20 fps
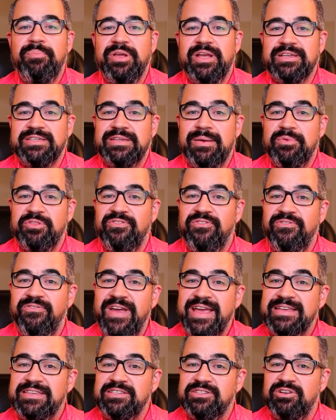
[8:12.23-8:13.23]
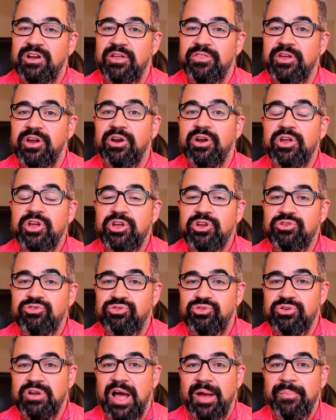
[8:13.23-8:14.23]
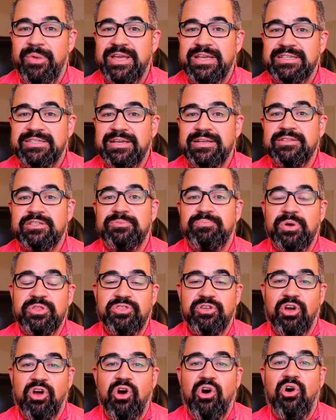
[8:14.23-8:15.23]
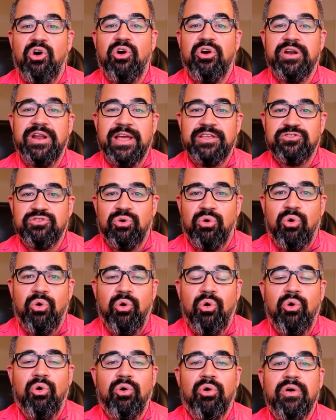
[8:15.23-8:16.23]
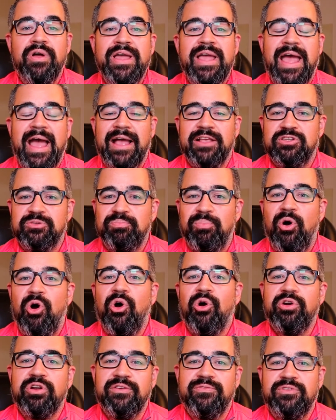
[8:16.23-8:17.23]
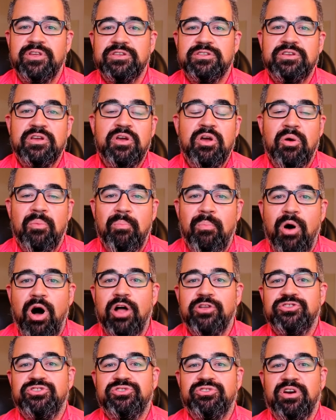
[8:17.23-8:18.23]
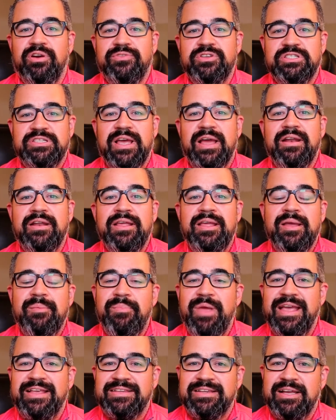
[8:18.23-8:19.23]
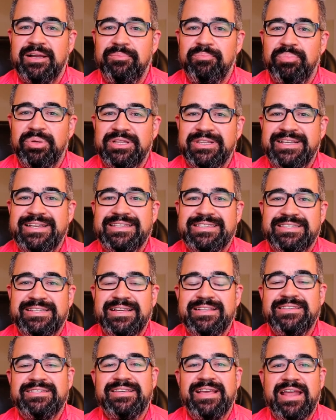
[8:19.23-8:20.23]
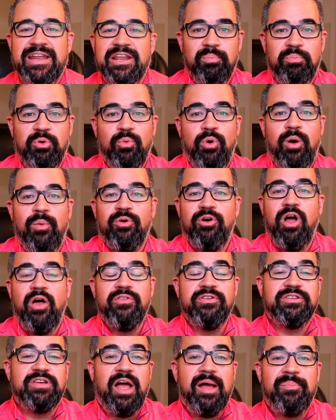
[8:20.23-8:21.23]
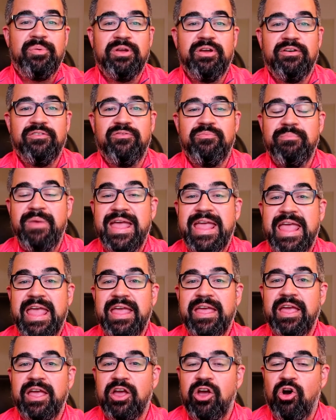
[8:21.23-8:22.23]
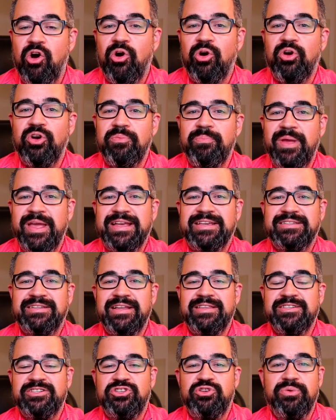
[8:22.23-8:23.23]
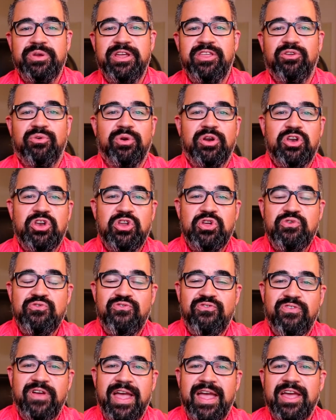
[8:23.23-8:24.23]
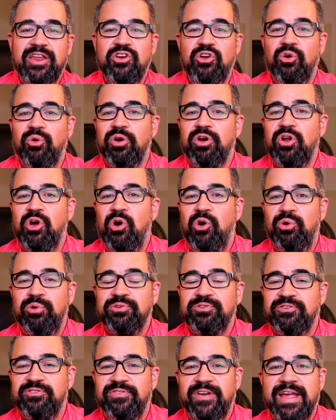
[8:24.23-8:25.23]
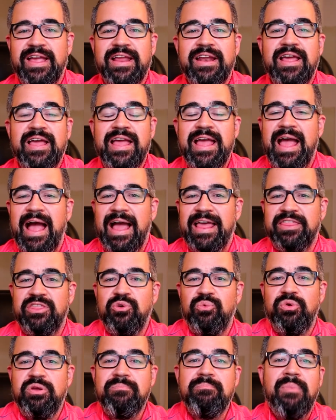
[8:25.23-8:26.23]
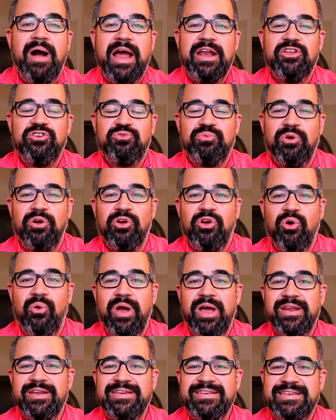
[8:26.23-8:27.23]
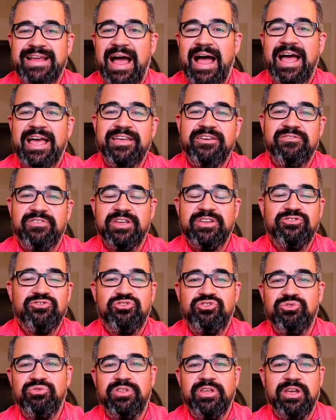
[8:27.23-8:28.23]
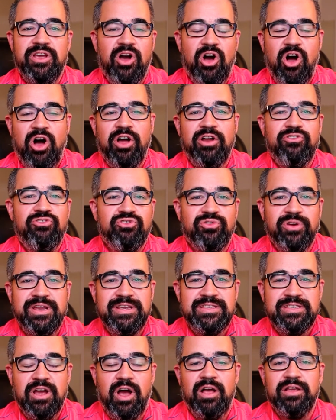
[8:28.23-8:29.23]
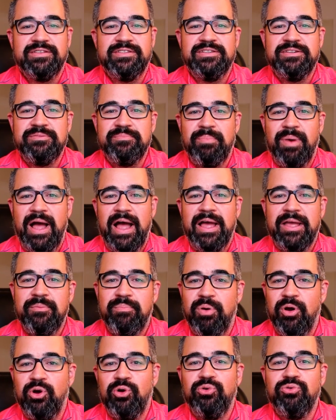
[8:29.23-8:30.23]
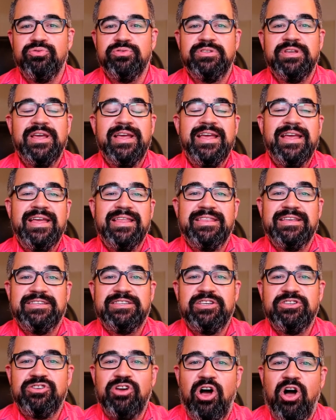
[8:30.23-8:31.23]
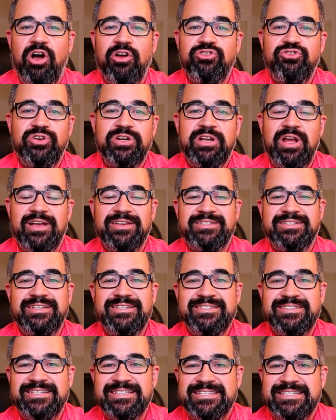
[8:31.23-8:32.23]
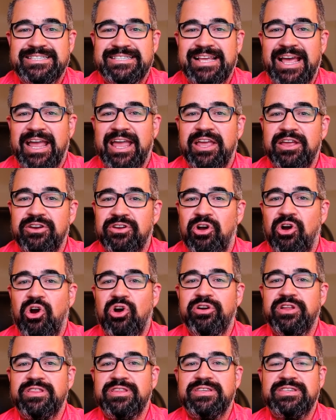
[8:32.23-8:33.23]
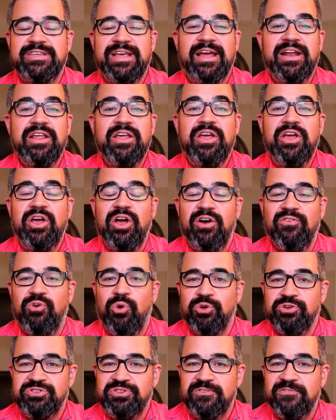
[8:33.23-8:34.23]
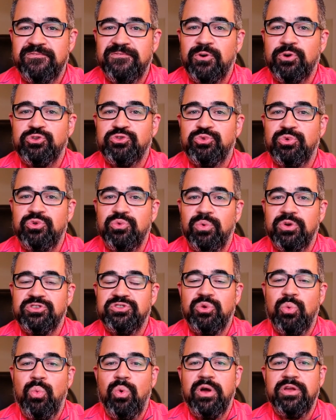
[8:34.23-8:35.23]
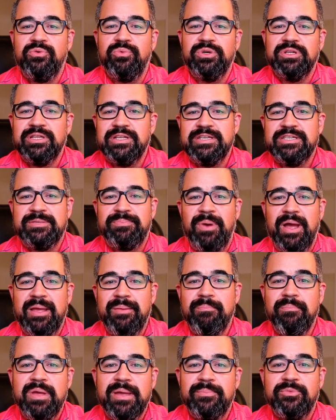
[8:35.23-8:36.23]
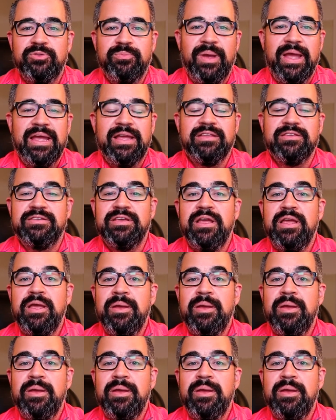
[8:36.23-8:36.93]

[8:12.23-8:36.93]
because some of the faces on there do not make sense, but the card as a whole, as part of this monster of a set, makes complete sense. But while we're on the topic of making a card make sense to either a new fan or an older fan, I think we might as well go ahead and dive into the Andre Dawson by pose. This is Andre Dawson's second card in the set. Of course, the first one was the one released by Mims Bands,